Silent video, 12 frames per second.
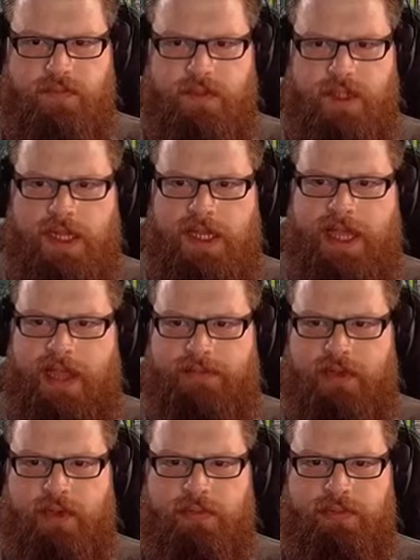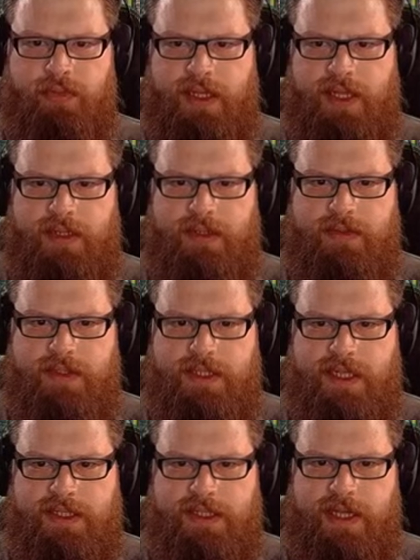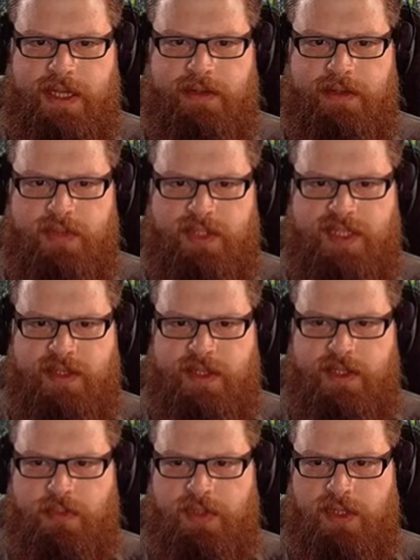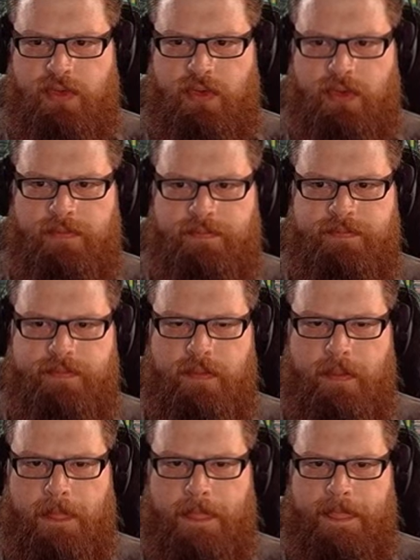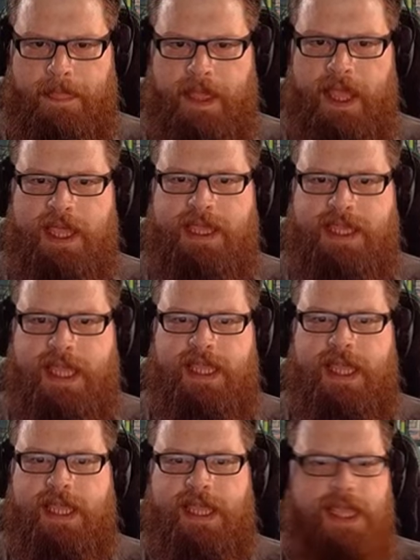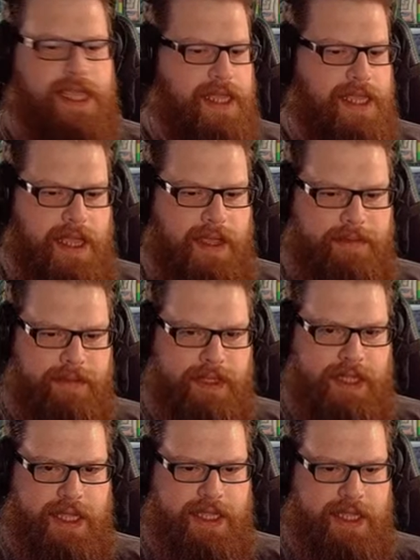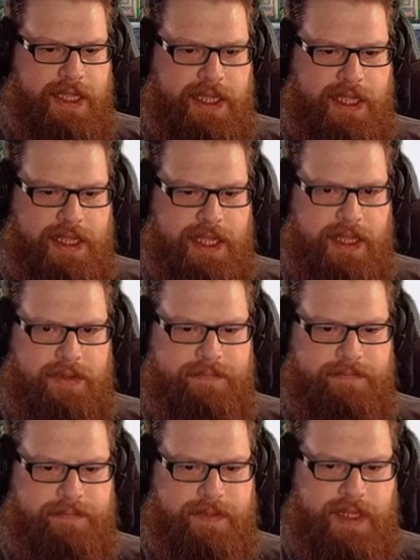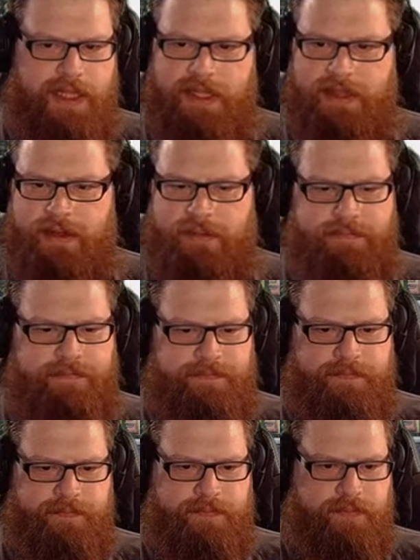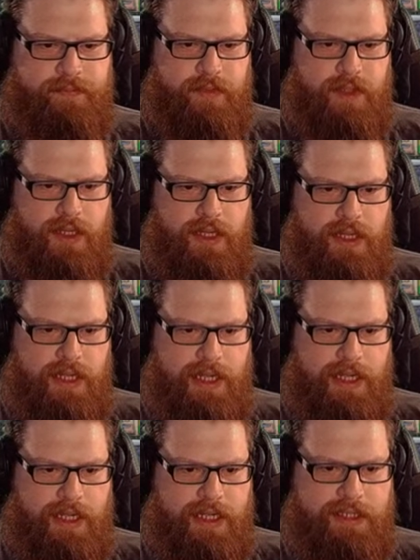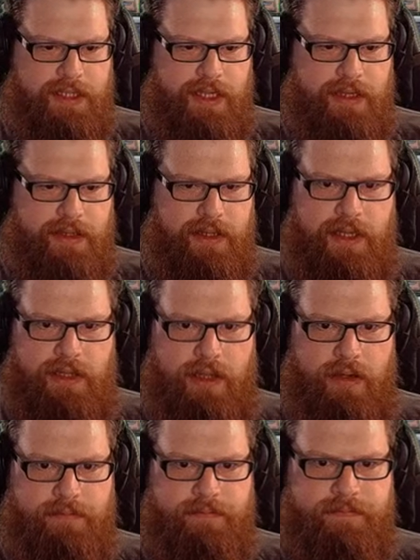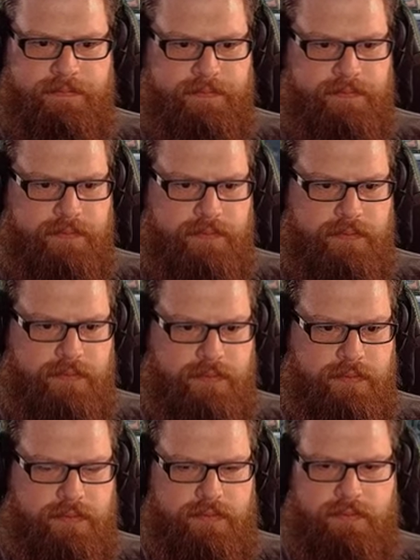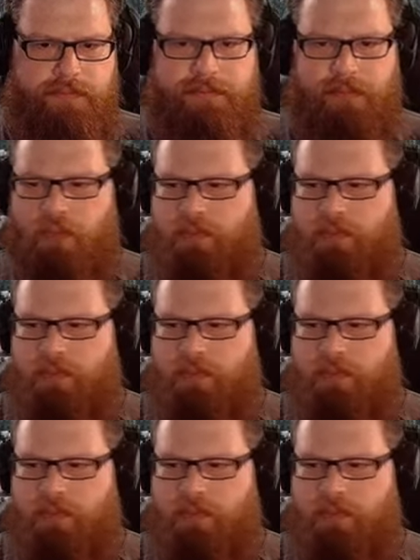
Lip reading: And then they have to come through here to get to there. And we'll seal this up with a door. Yeah. Yeah. I like that. I like that a lot. Boop.